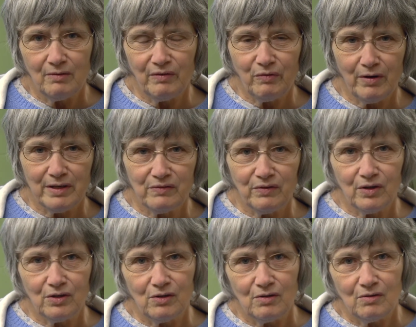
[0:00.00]
We've always
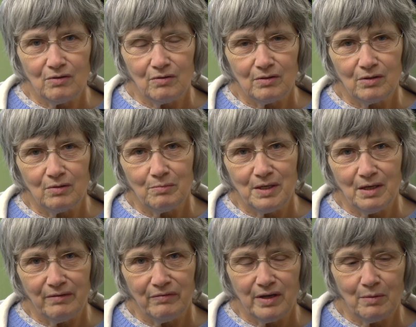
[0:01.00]
felt you to be
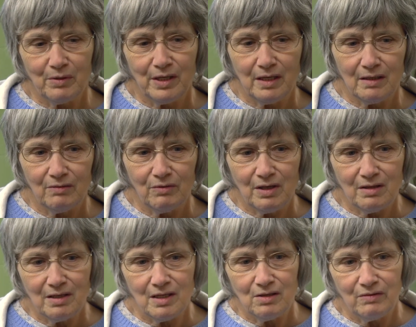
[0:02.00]
our family. I want to
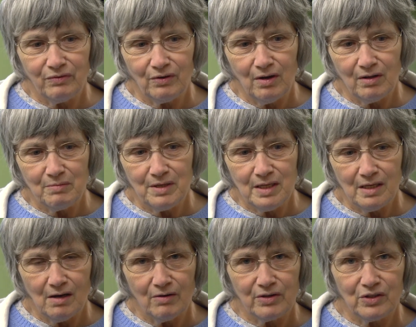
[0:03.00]
thank you for all the many
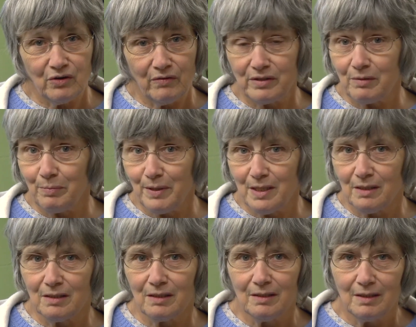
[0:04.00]
hours you've
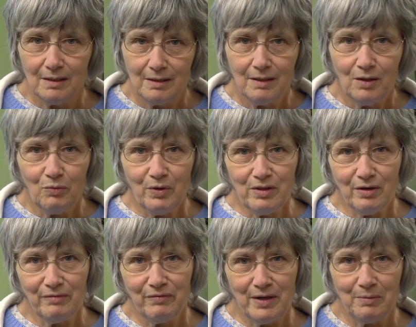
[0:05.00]
spent with
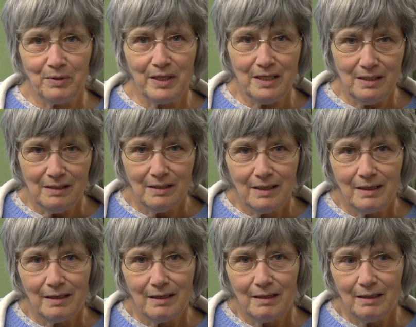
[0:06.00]
our family.
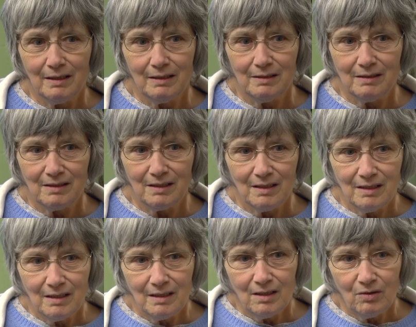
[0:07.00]
And
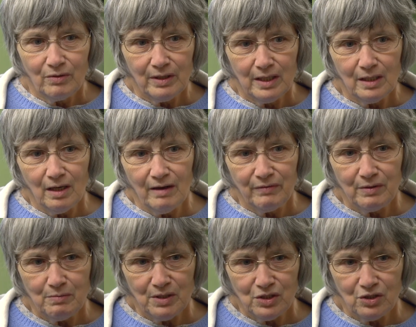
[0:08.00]
we love
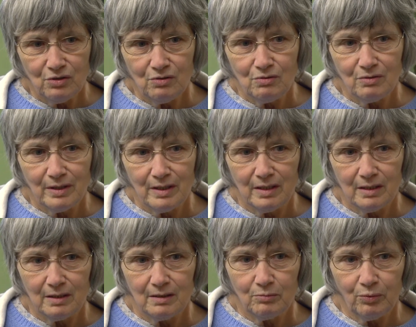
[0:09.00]
and miss you
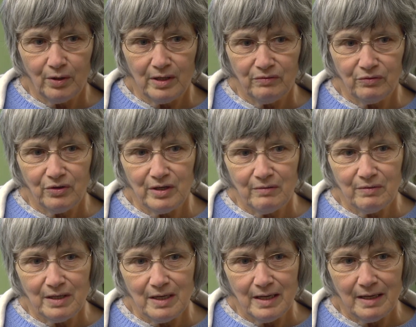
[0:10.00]
and pray for you
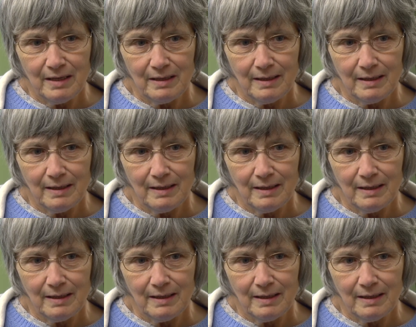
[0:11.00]
every day.